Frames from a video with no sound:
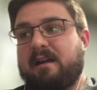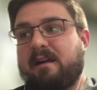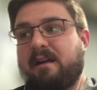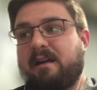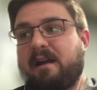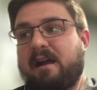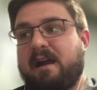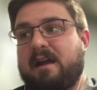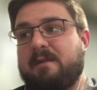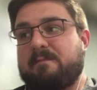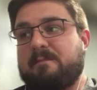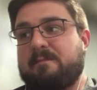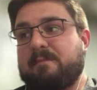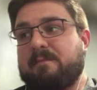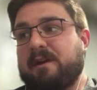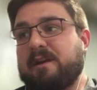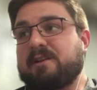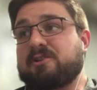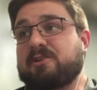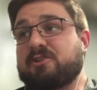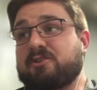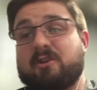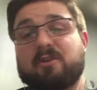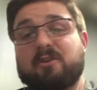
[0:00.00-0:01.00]
I might have
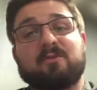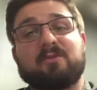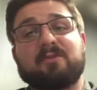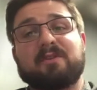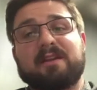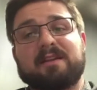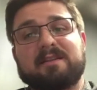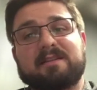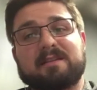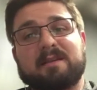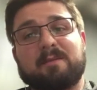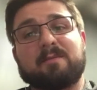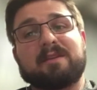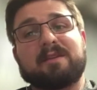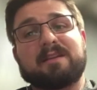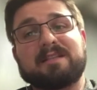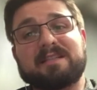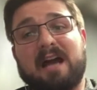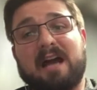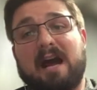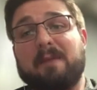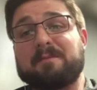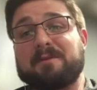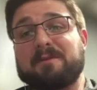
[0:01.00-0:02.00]
struggled at some of these
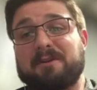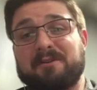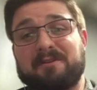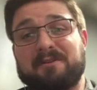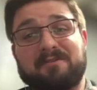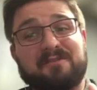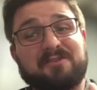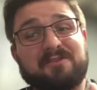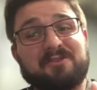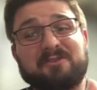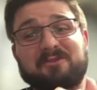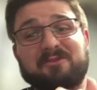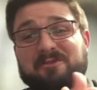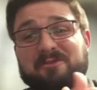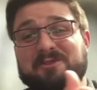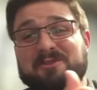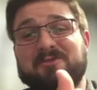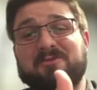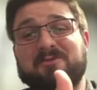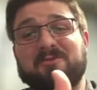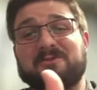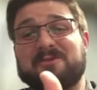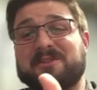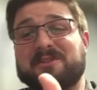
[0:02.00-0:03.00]
top tier Division III
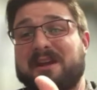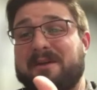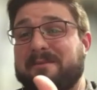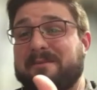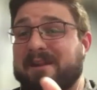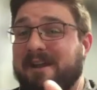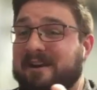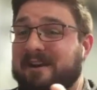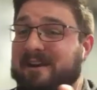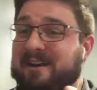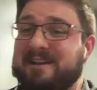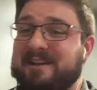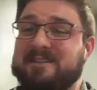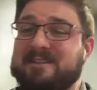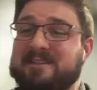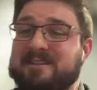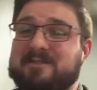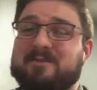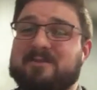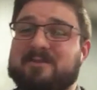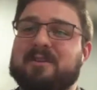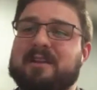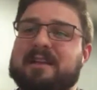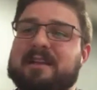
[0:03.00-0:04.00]
schools coming out of high
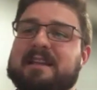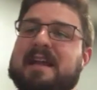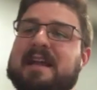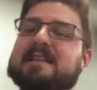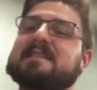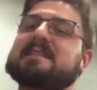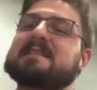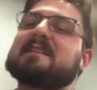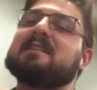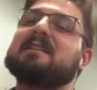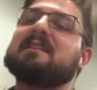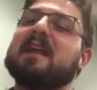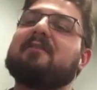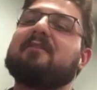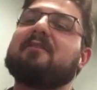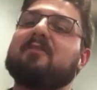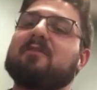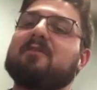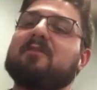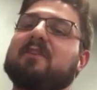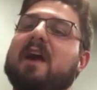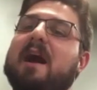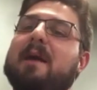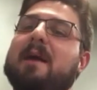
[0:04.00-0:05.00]
school. Like that's the level
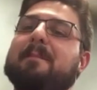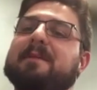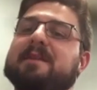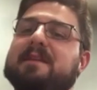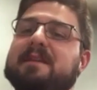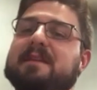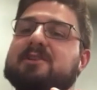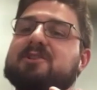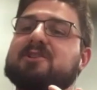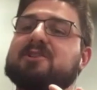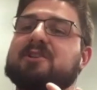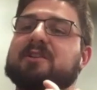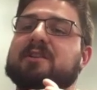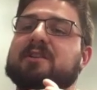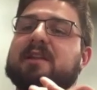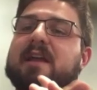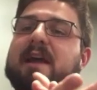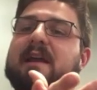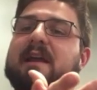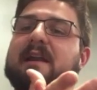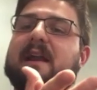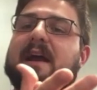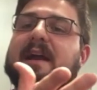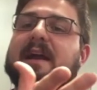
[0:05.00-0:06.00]
of competition
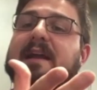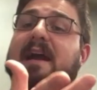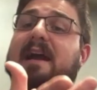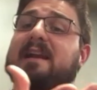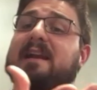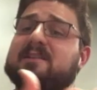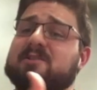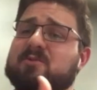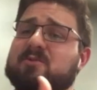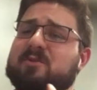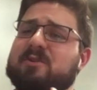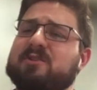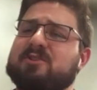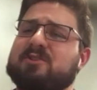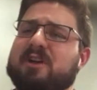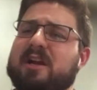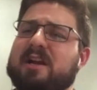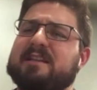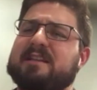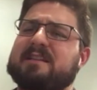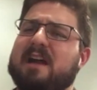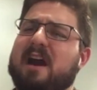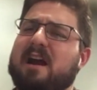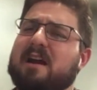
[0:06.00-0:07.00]
that I kind of sort of try
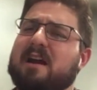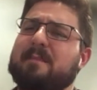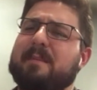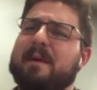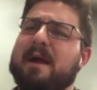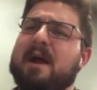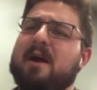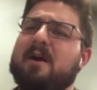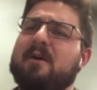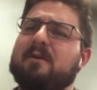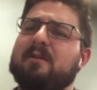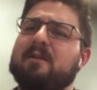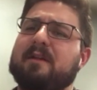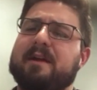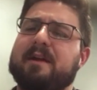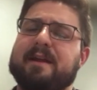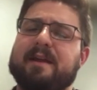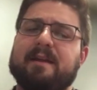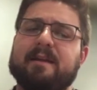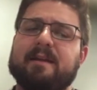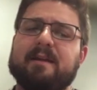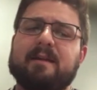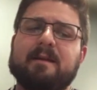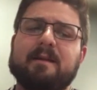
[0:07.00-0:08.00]
to talk about.
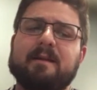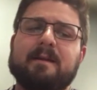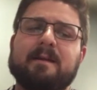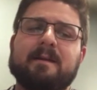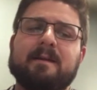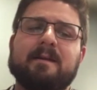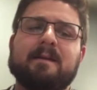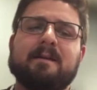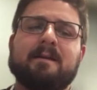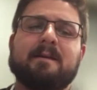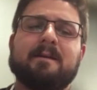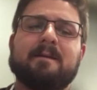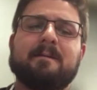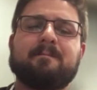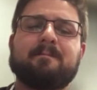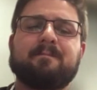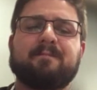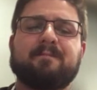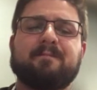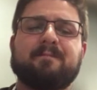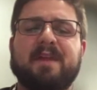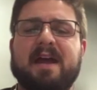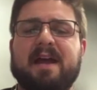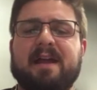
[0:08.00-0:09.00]
Like
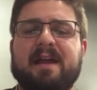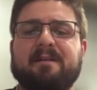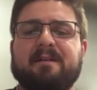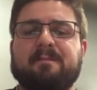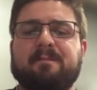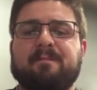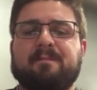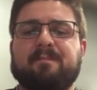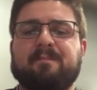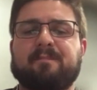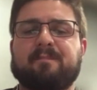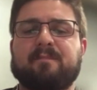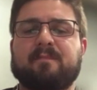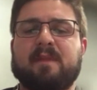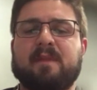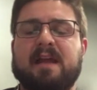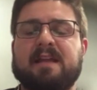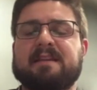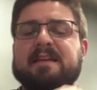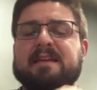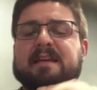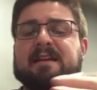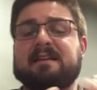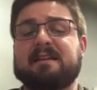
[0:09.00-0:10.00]
that at
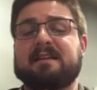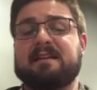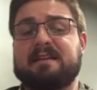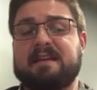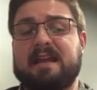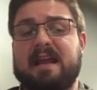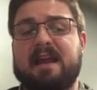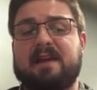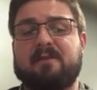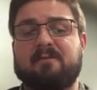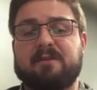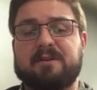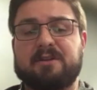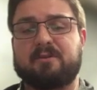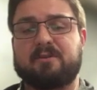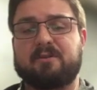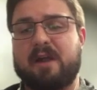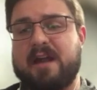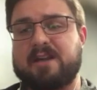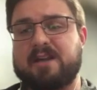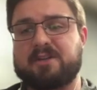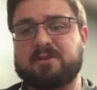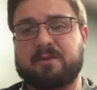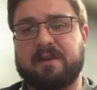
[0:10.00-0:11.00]
the end of the day, when you
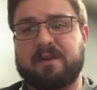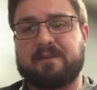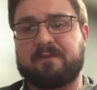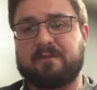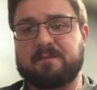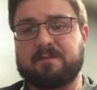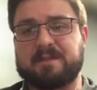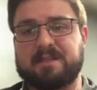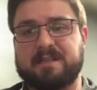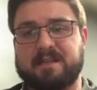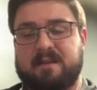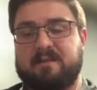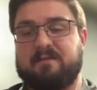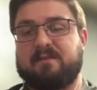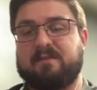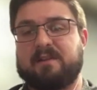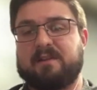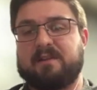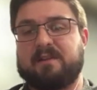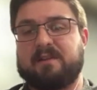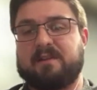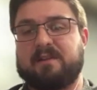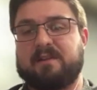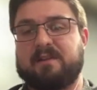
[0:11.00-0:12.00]
graduate from
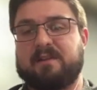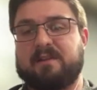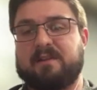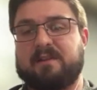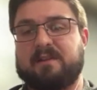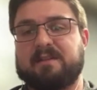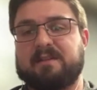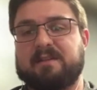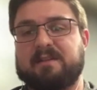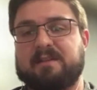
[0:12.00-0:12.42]
Stevens,